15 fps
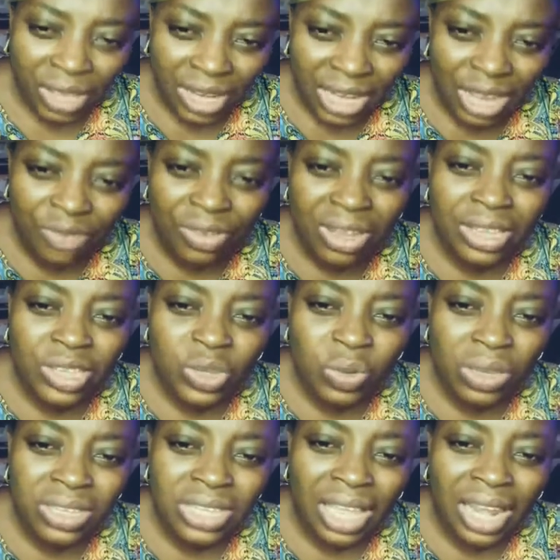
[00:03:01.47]
you're living in
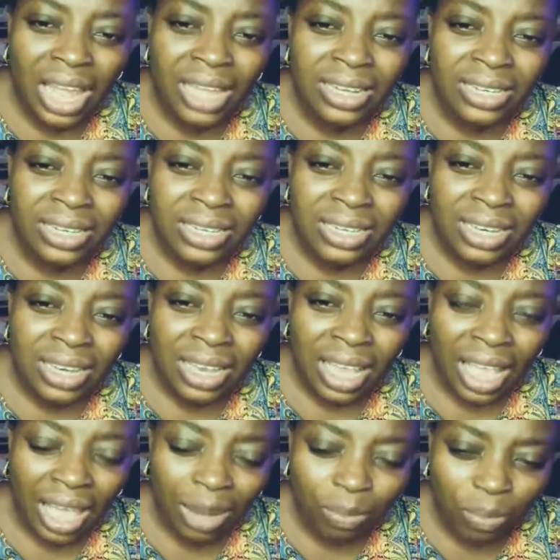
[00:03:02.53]
Switzerland,
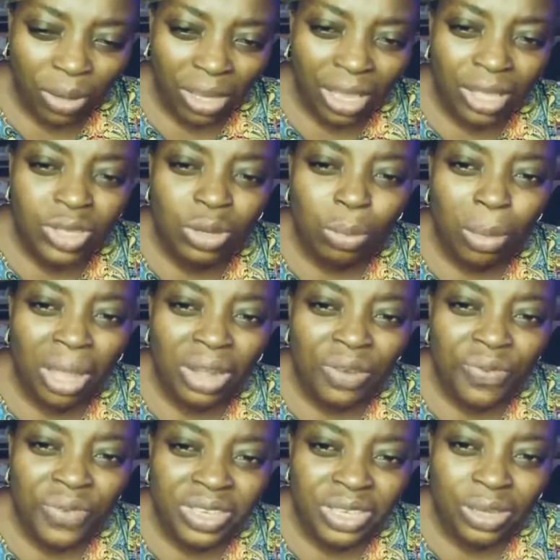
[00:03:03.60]
and begin to
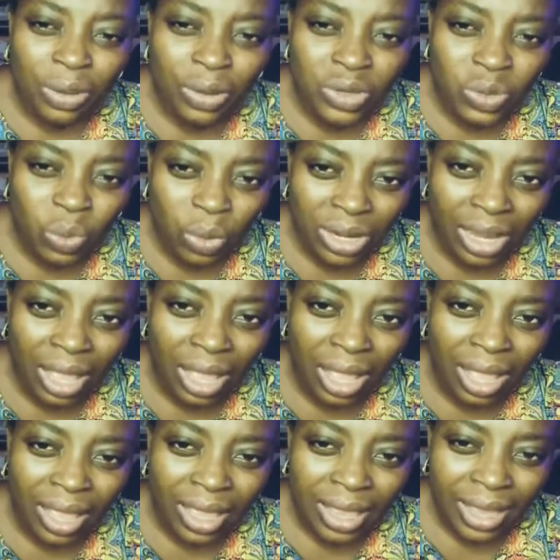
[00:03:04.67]
manifest God's wonder.
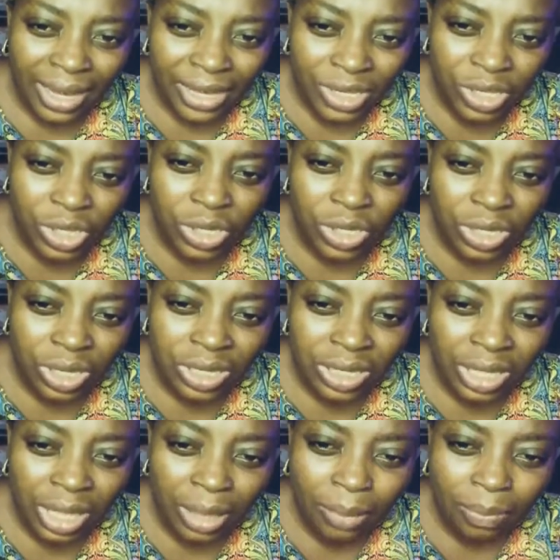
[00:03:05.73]
In
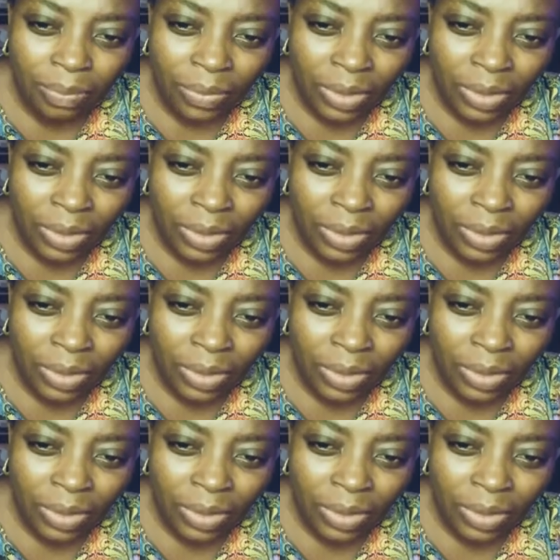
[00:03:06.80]
Jesus' name,